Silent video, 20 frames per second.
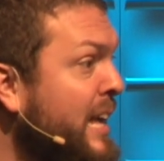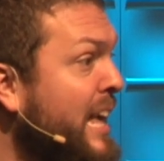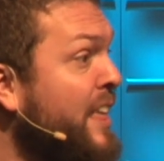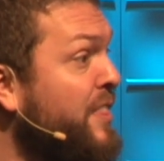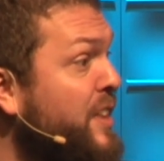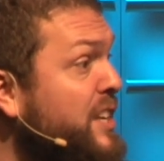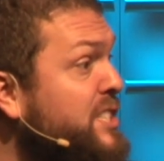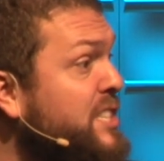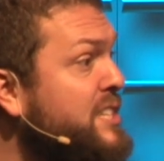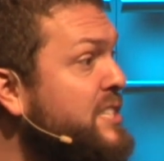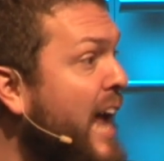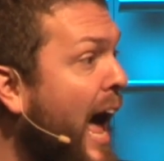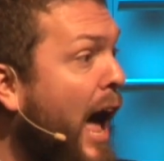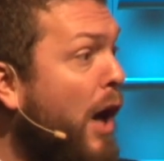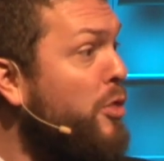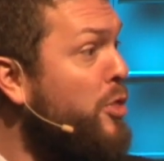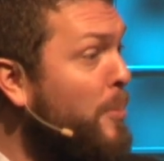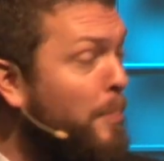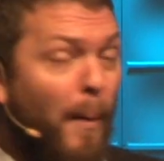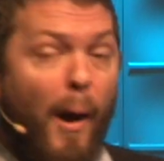This is how
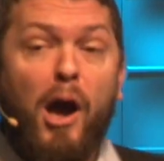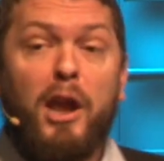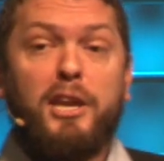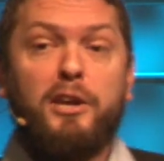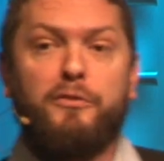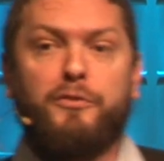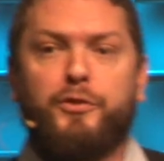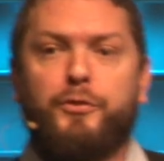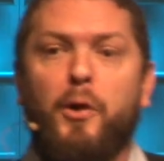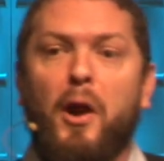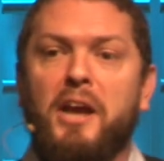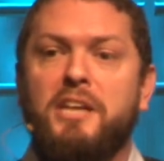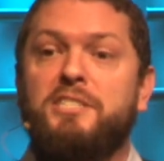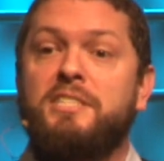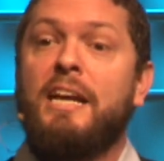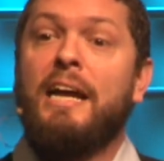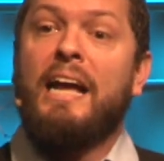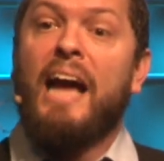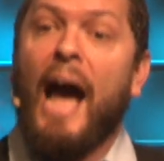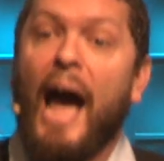the body of Christ
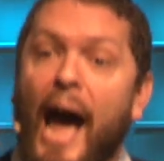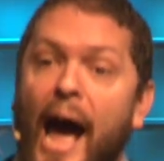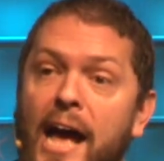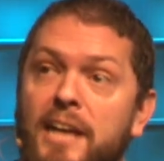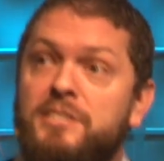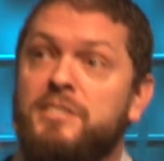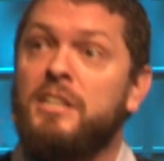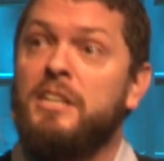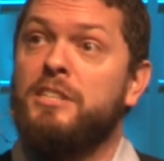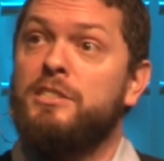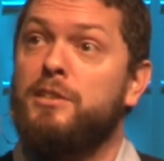has